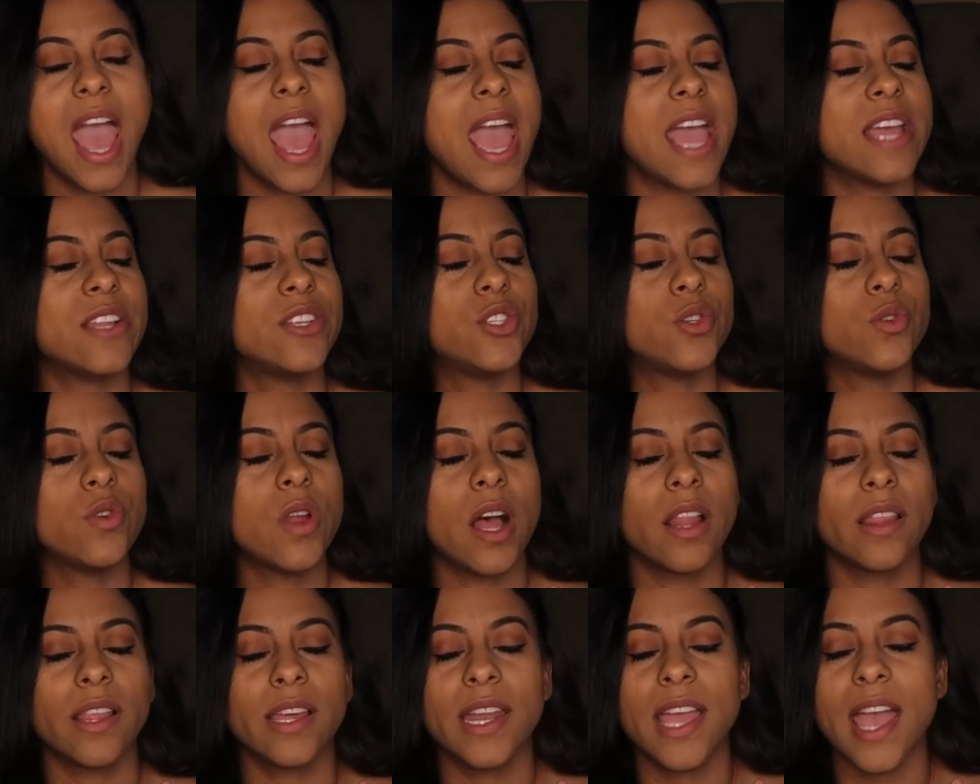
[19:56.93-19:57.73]
and do
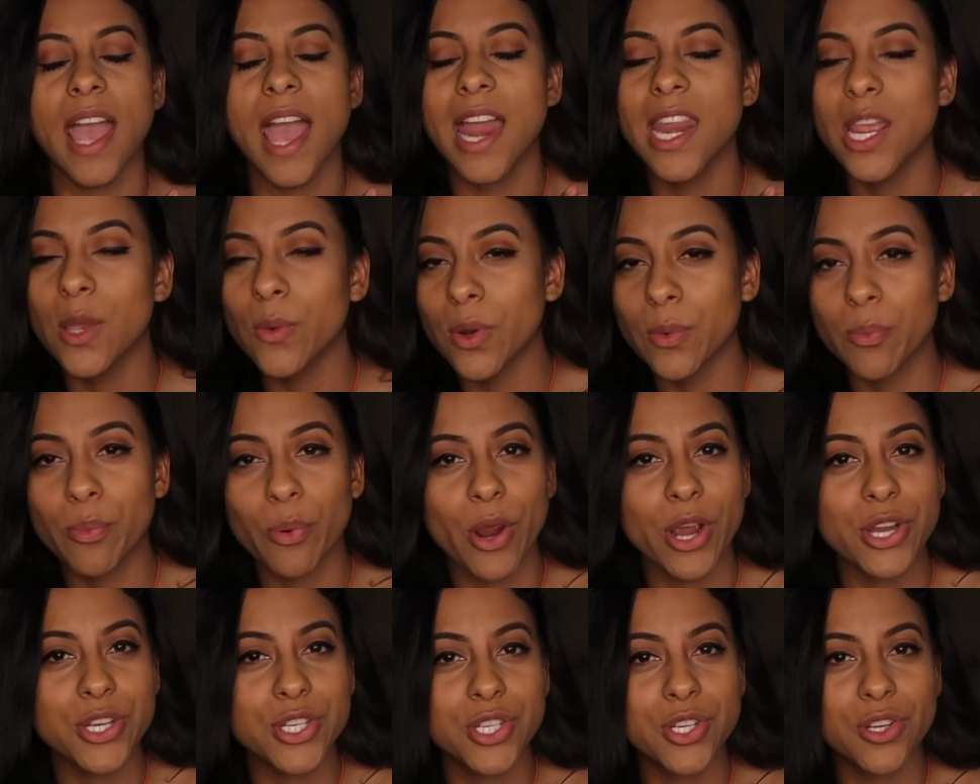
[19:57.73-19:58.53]
not let anyone
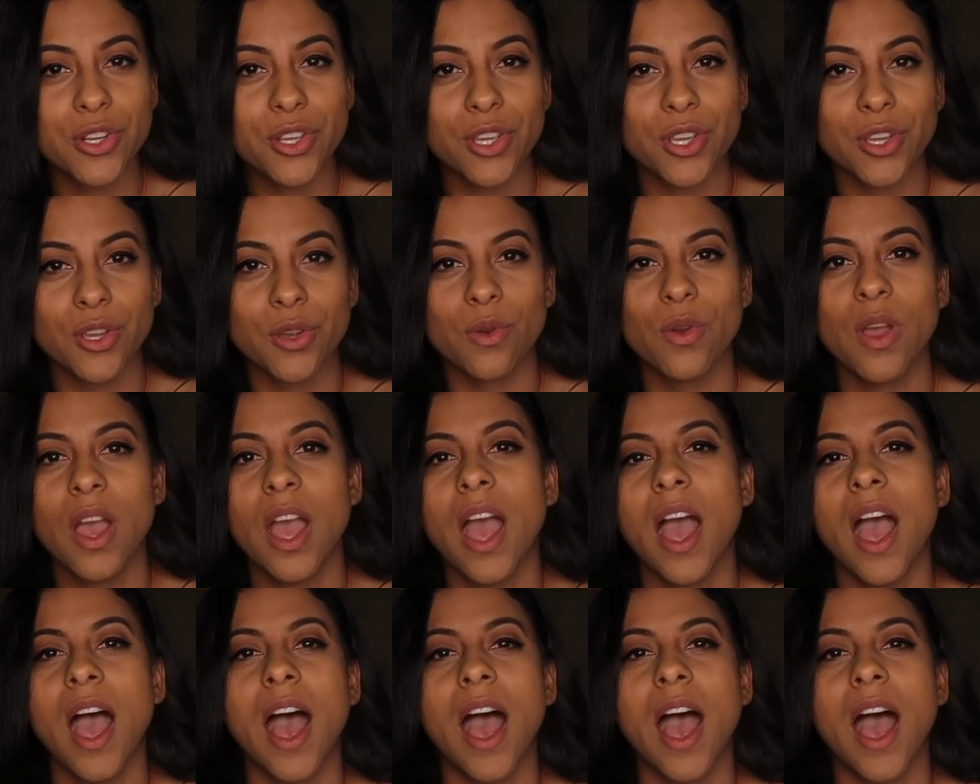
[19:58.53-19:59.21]
pressure you.